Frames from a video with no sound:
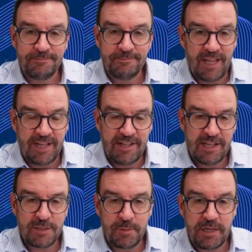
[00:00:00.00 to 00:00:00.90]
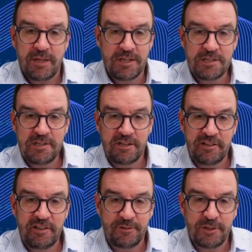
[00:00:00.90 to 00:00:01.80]
and that's because not
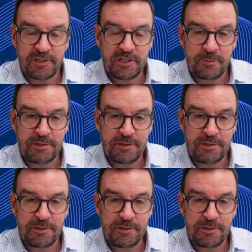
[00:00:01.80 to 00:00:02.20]
enough customers